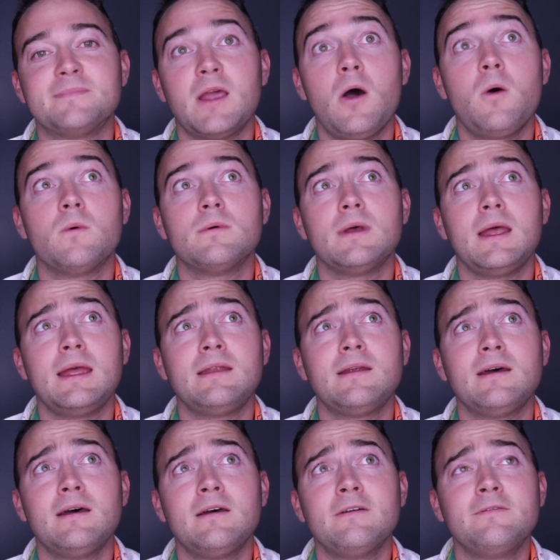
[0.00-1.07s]
Oh, and
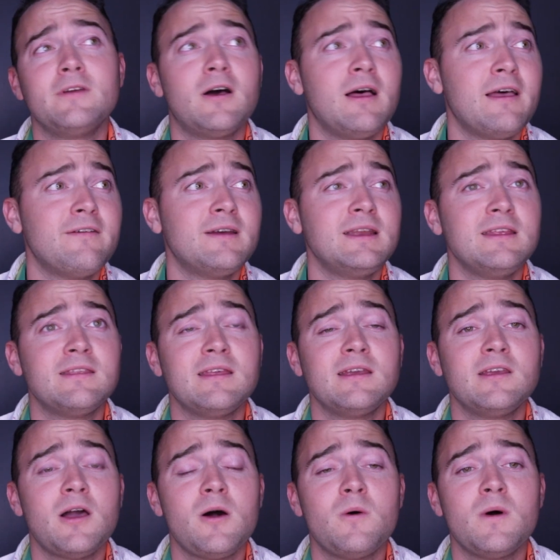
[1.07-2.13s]
if y'all have
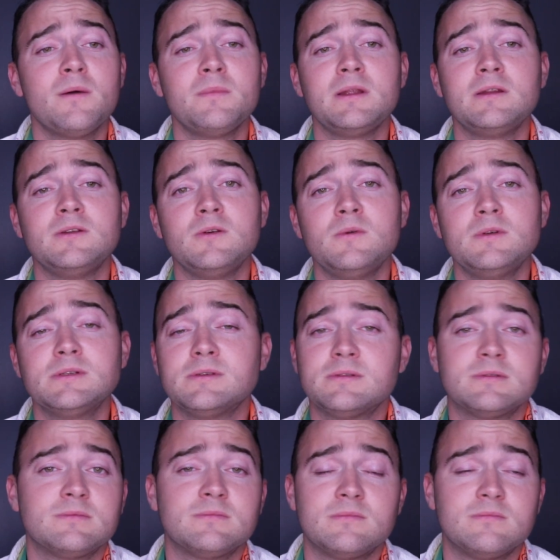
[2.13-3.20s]
anything y'all want me to do
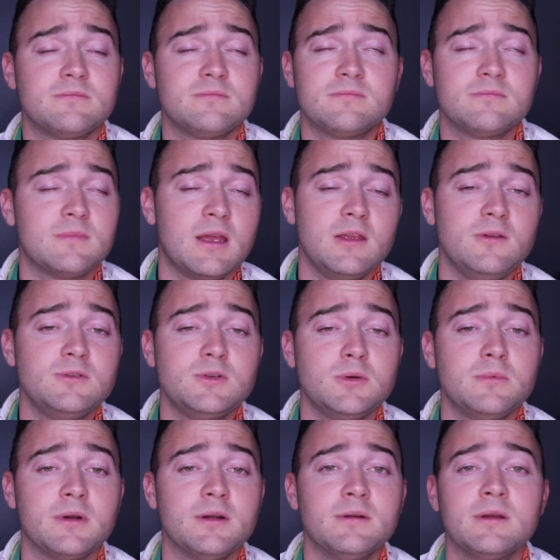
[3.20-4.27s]
as a
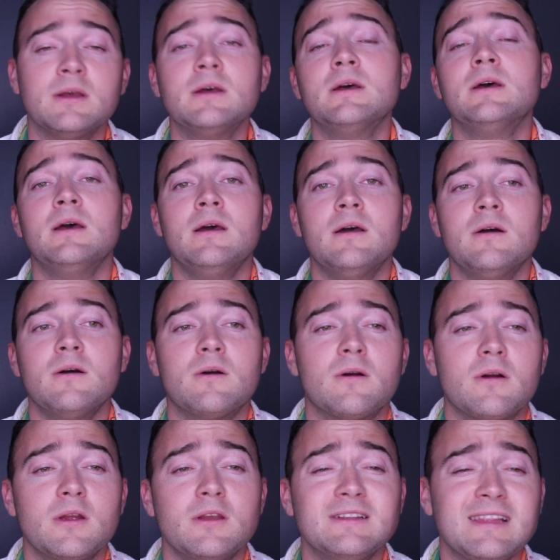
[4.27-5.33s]
YouTuber,
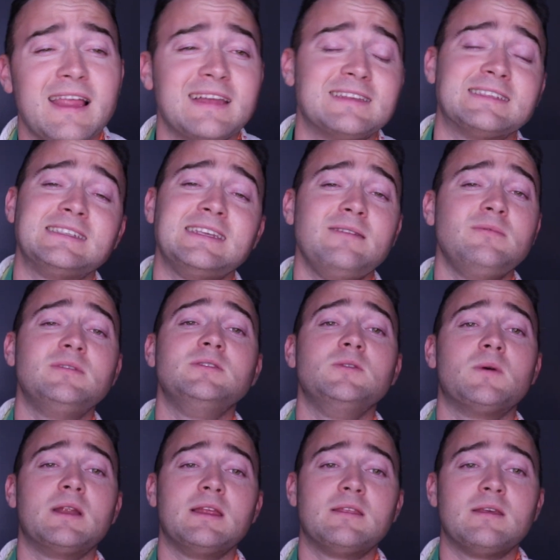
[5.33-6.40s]
or you'd like to see me to
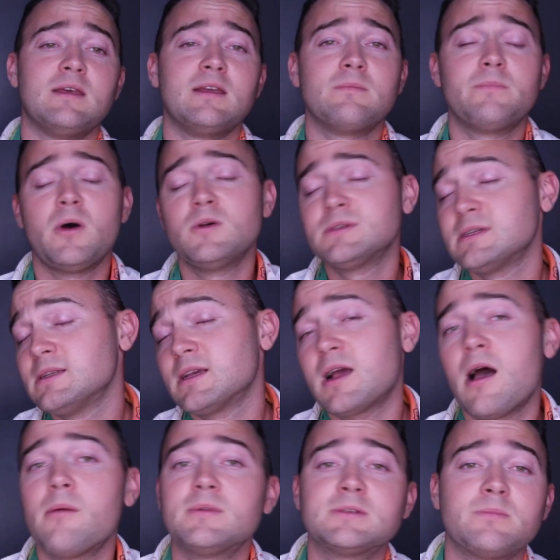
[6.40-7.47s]
do anything, post it in the
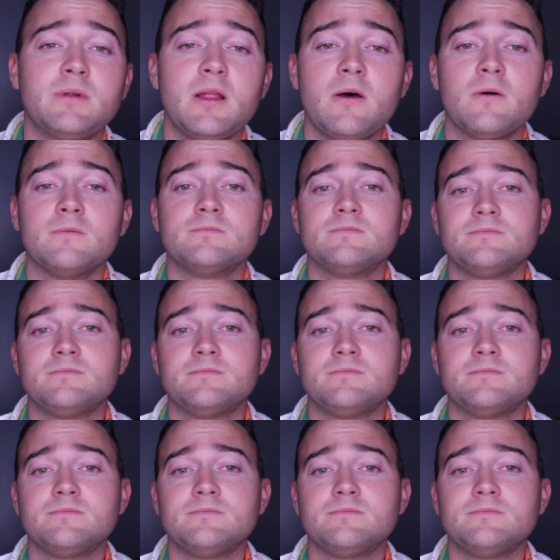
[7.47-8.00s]
comments below.